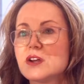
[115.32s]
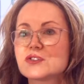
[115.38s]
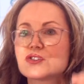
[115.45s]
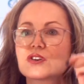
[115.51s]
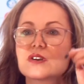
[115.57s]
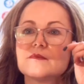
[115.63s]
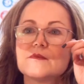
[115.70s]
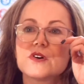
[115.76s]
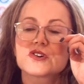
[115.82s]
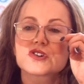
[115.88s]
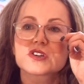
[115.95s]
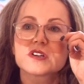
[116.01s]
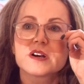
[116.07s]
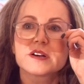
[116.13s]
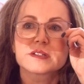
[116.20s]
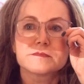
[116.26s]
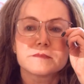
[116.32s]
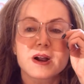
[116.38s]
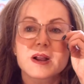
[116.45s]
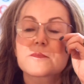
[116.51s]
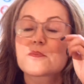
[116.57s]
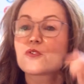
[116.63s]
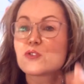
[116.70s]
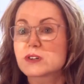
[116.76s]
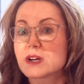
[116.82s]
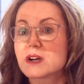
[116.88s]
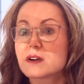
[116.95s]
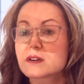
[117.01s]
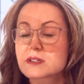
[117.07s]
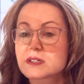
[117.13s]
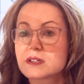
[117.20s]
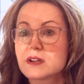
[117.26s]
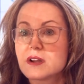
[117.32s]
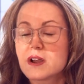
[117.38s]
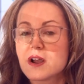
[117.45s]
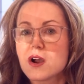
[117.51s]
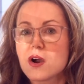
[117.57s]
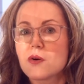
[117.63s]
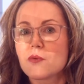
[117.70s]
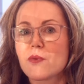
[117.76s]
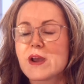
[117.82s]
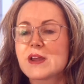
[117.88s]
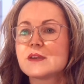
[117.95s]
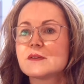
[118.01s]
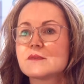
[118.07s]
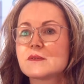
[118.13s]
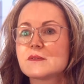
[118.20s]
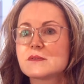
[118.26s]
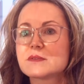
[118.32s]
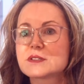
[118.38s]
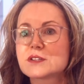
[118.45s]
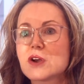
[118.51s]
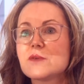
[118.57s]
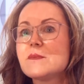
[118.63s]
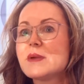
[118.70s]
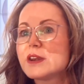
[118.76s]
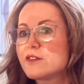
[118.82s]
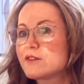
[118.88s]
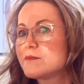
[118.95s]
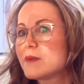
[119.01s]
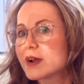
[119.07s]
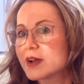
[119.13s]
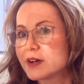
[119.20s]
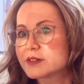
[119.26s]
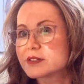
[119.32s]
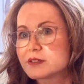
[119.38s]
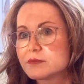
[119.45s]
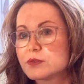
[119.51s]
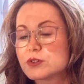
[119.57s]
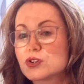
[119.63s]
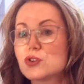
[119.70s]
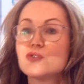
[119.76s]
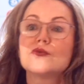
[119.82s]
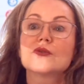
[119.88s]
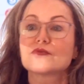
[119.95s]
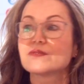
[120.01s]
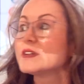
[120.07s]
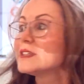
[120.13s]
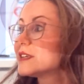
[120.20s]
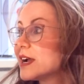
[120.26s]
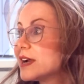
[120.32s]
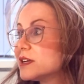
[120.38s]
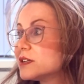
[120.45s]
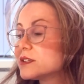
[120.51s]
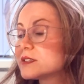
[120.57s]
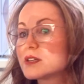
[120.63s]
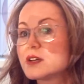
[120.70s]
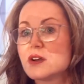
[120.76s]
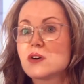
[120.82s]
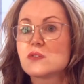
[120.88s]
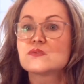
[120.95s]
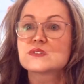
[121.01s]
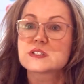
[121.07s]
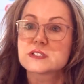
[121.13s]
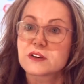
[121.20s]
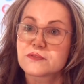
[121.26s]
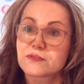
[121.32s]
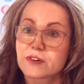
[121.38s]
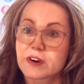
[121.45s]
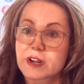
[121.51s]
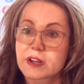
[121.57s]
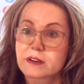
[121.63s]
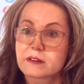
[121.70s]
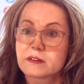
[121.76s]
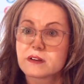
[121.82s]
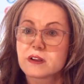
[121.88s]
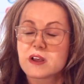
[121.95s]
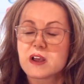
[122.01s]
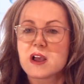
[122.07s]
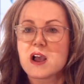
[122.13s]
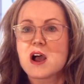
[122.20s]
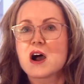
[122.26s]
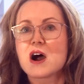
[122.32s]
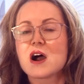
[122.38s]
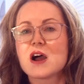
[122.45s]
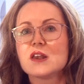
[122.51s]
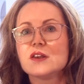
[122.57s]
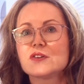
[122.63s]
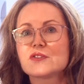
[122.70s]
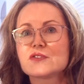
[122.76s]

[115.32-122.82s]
to commercialise my product when so many of my customers who were retailers were suffering. A lot